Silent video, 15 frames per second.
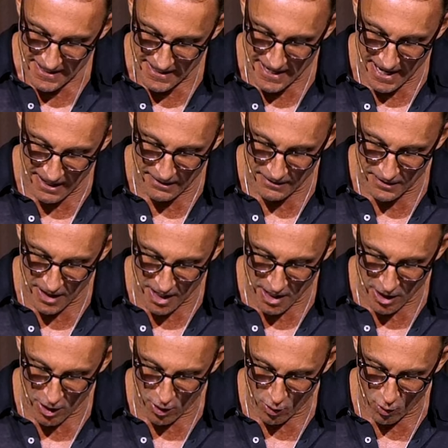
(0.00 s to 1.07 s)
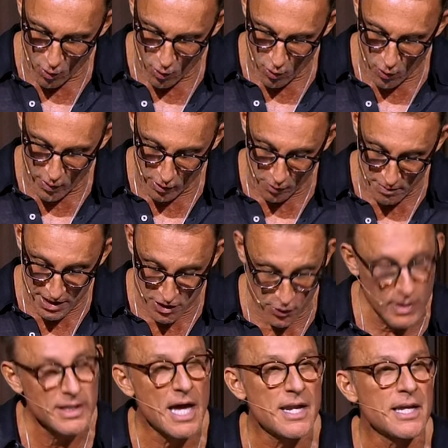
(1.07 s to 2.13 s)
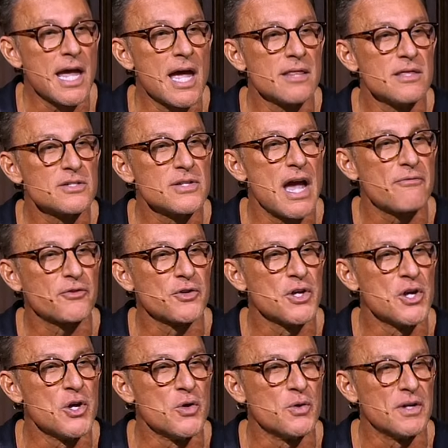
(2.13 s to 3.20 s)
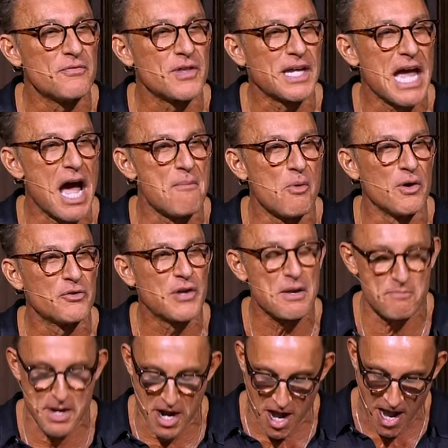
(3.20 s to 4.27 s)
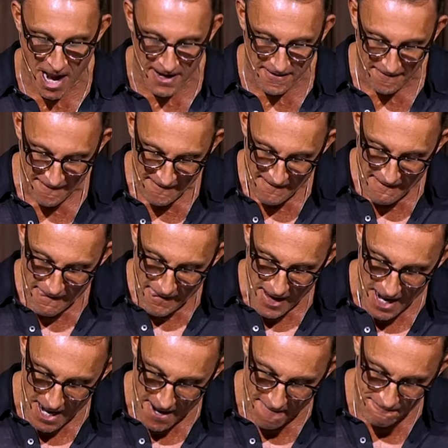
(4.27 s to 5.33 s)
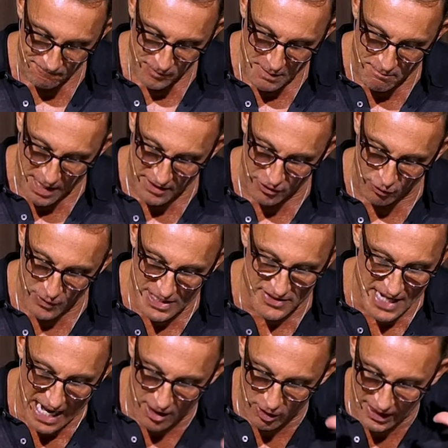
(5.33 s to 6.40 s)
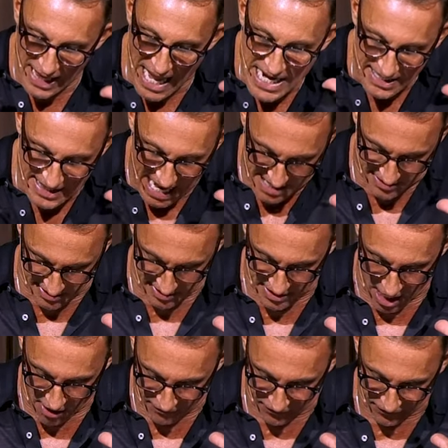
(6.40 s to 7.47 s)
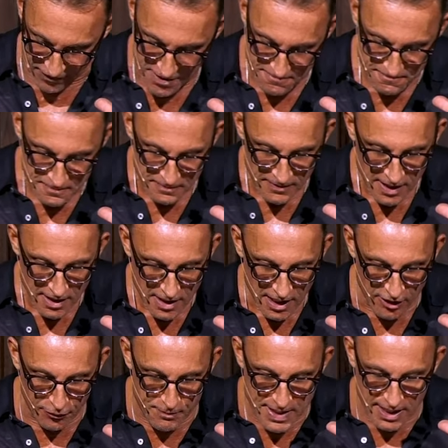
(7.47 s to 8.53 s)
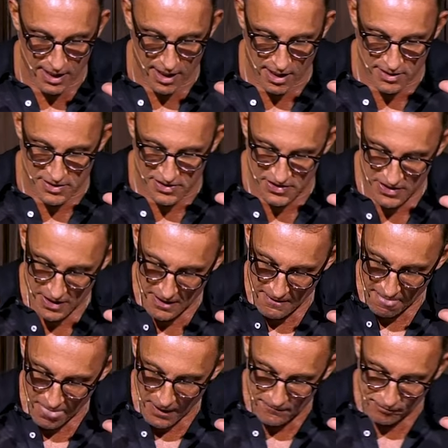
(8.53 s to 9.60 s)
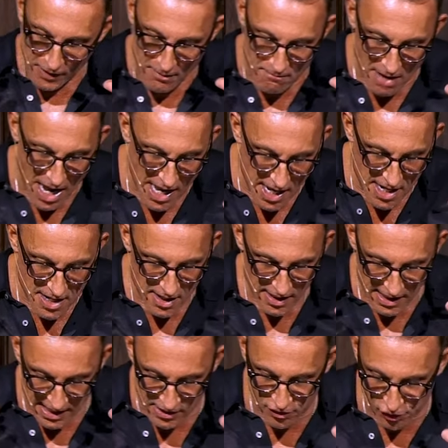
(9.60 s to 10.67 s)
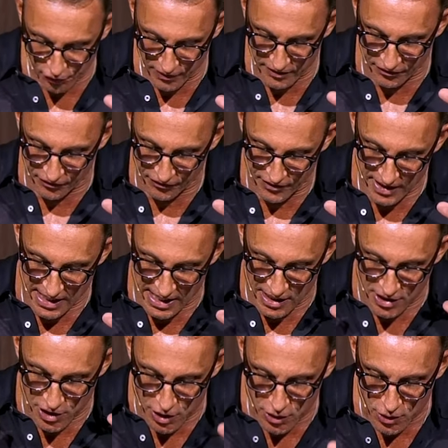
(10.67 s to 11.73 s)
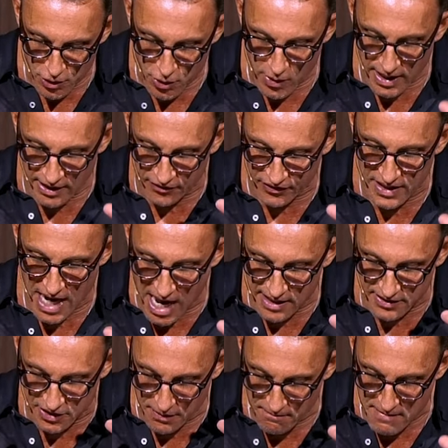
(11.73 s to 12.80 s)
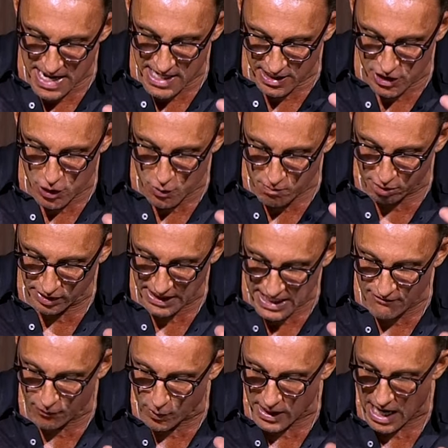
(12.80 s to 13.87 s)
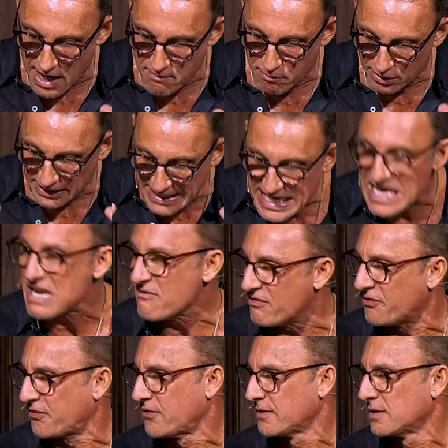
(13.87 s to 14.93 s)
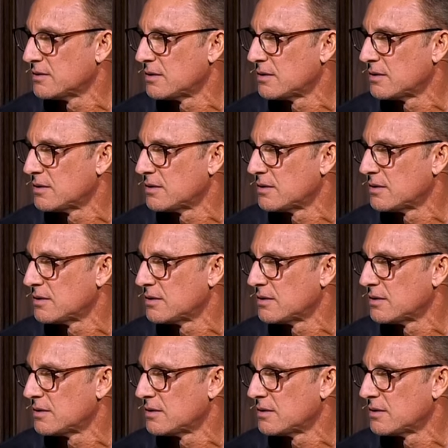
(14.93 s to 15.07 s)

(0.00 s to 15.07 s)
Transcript: And uh, we'll be doing that again this afternoon if the Cowboys get behind. Um, but the reason I don't like that stuff is because my interest in you is not to make you believe what I believe.